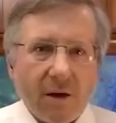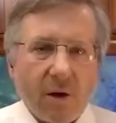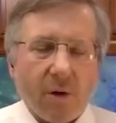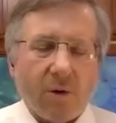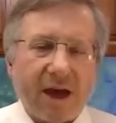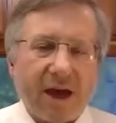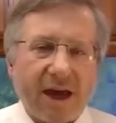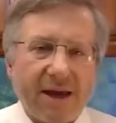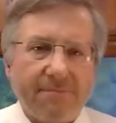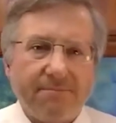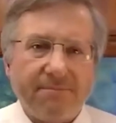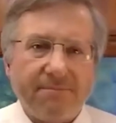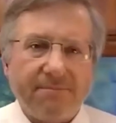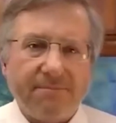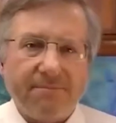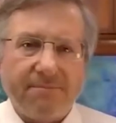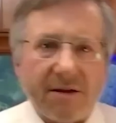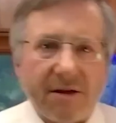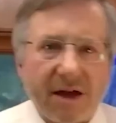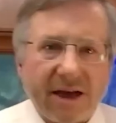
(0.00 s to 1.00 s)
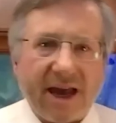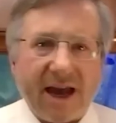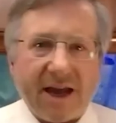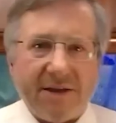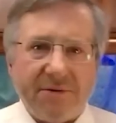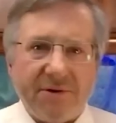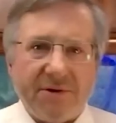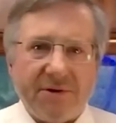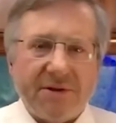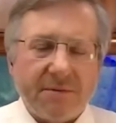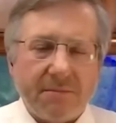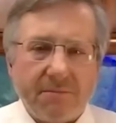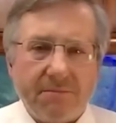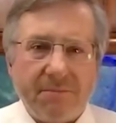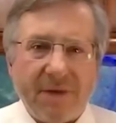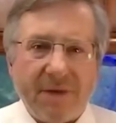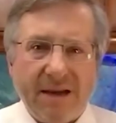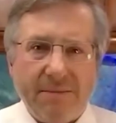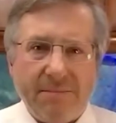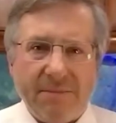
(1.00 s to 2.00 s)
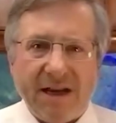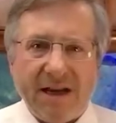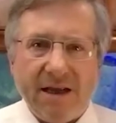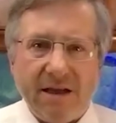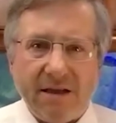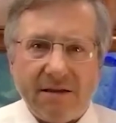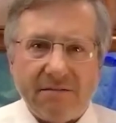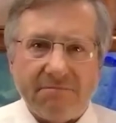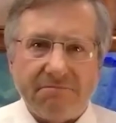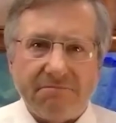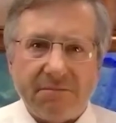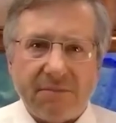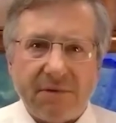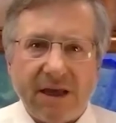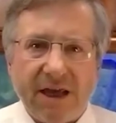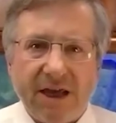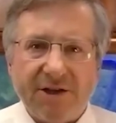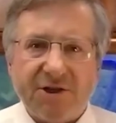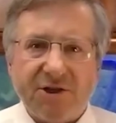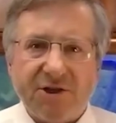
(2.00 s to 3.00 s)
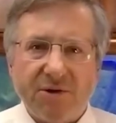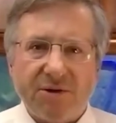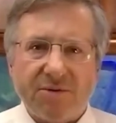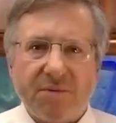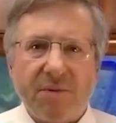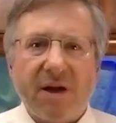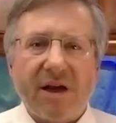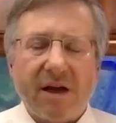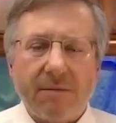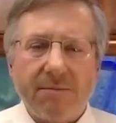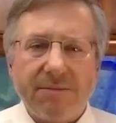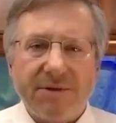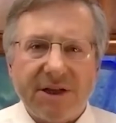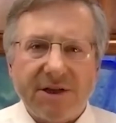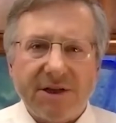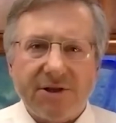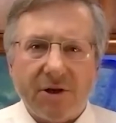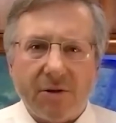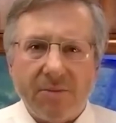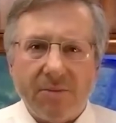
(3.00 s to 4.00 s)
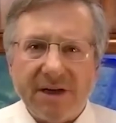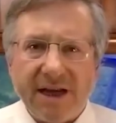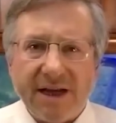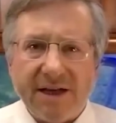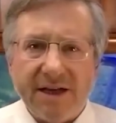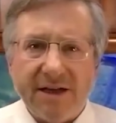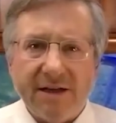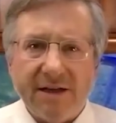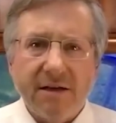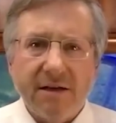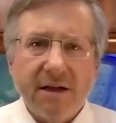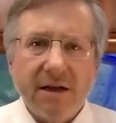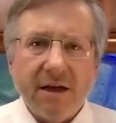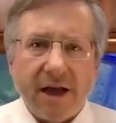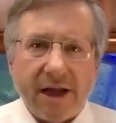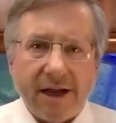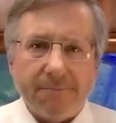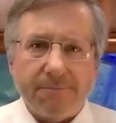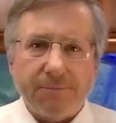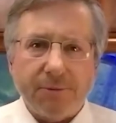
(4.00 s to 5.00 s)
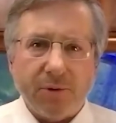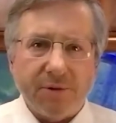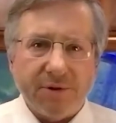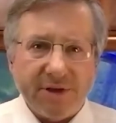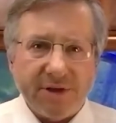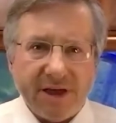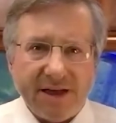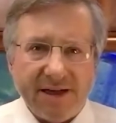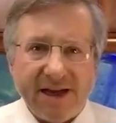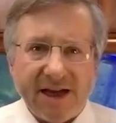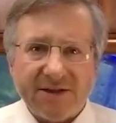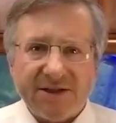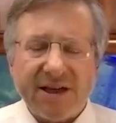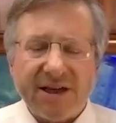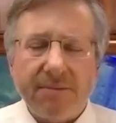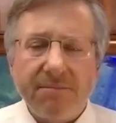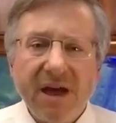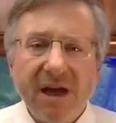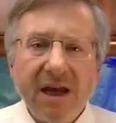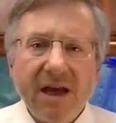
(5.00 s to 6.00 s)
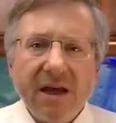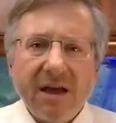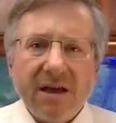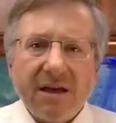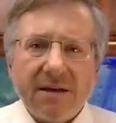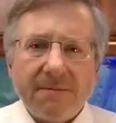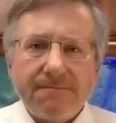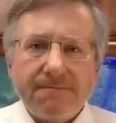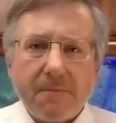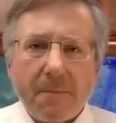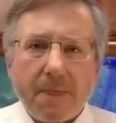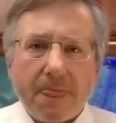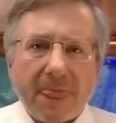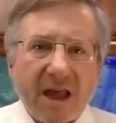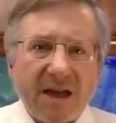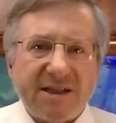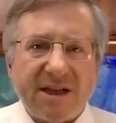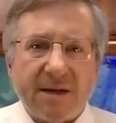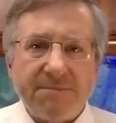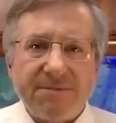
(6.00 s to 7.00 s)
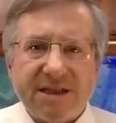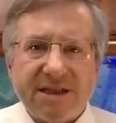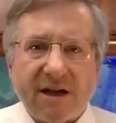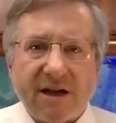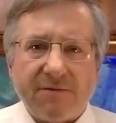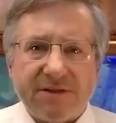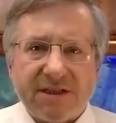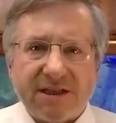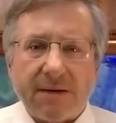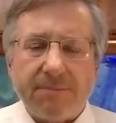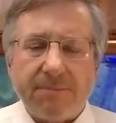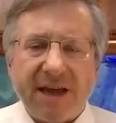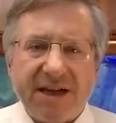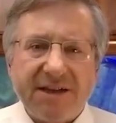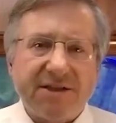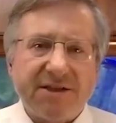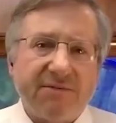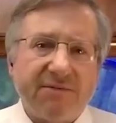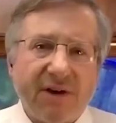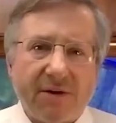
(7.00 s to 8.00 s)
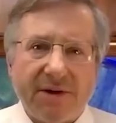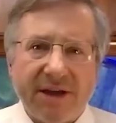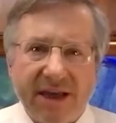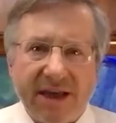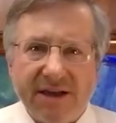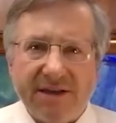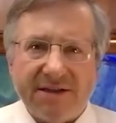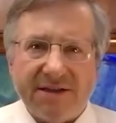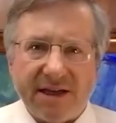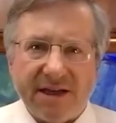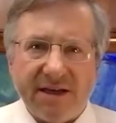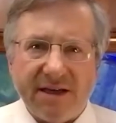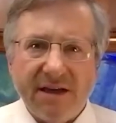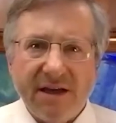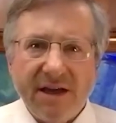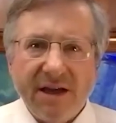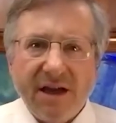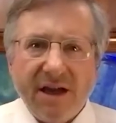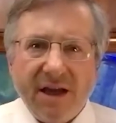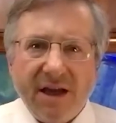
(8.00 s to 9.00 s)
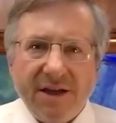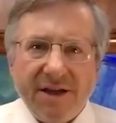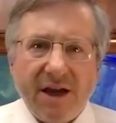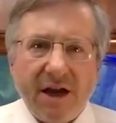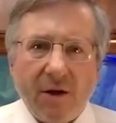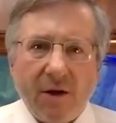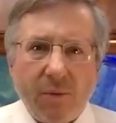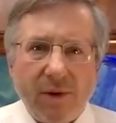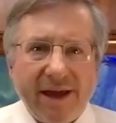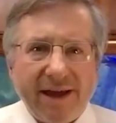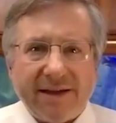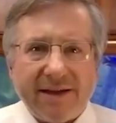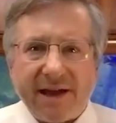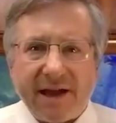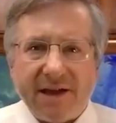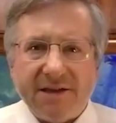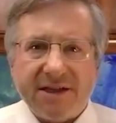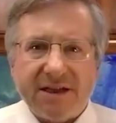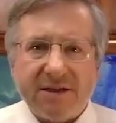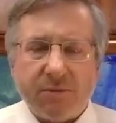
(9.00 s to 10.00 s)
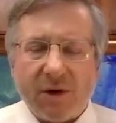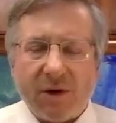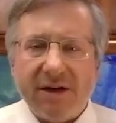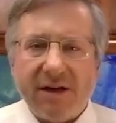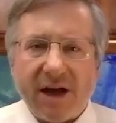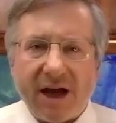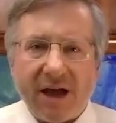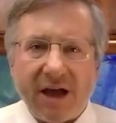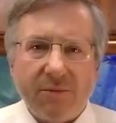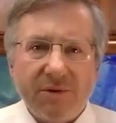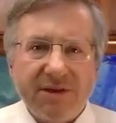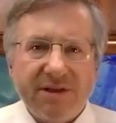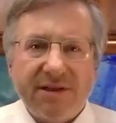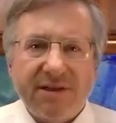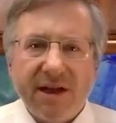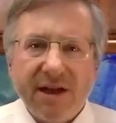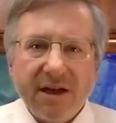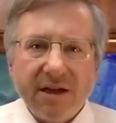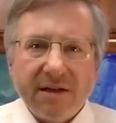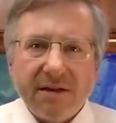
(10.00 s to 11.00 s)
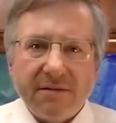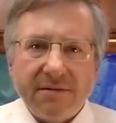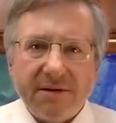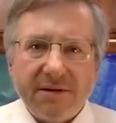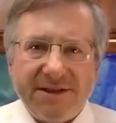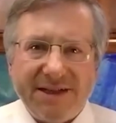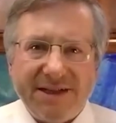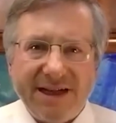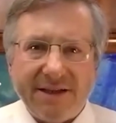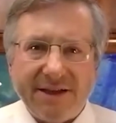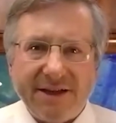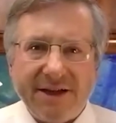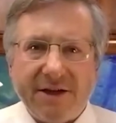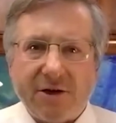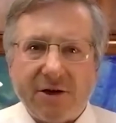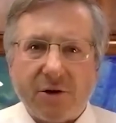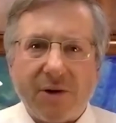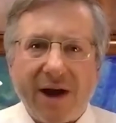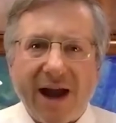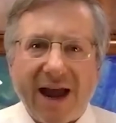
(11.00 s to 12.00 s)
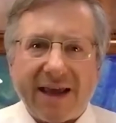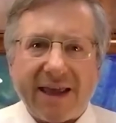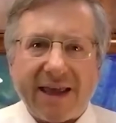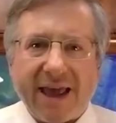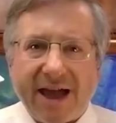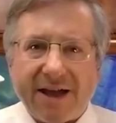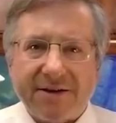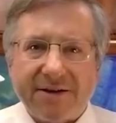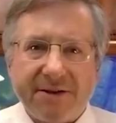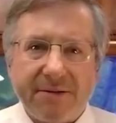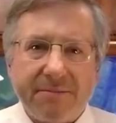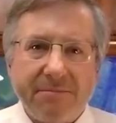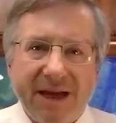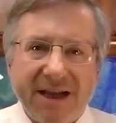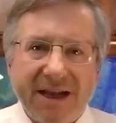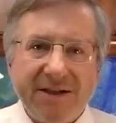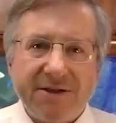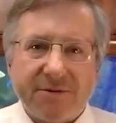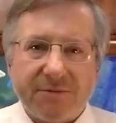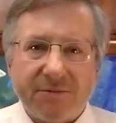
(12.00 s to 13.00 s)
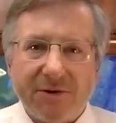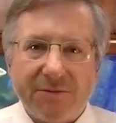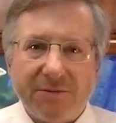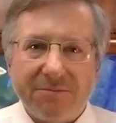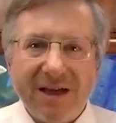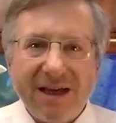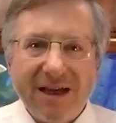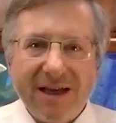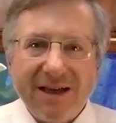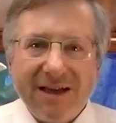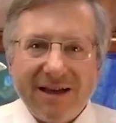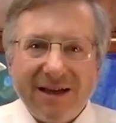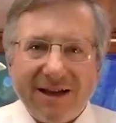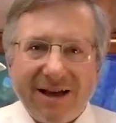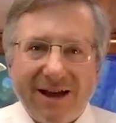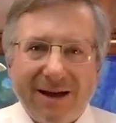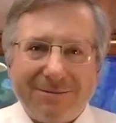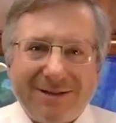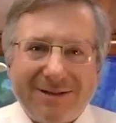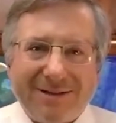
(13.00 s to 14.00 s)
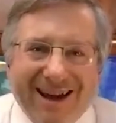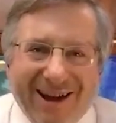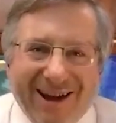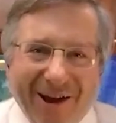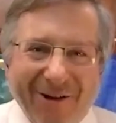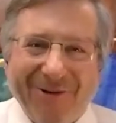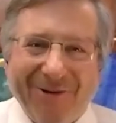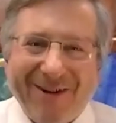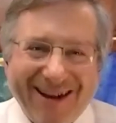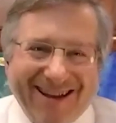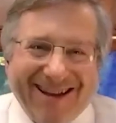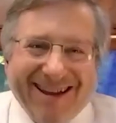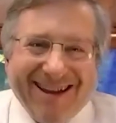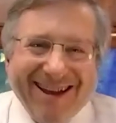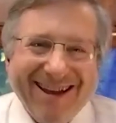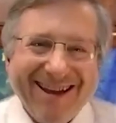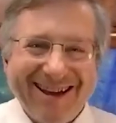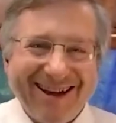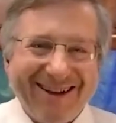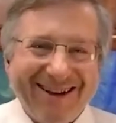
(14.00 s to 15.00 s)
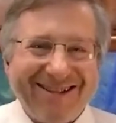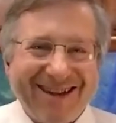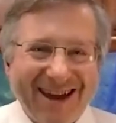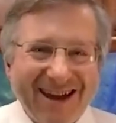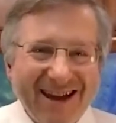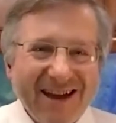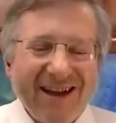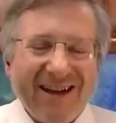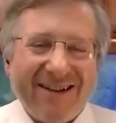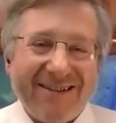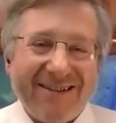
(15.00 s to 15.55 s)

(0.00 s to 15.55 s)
Okay. Again, there's many, many issues when it comes to terminating an employee. Now, some, some stuff, some cases are very easy. You know, we had cases, one guy was dealing crack out of the men's room. Um, so, okay.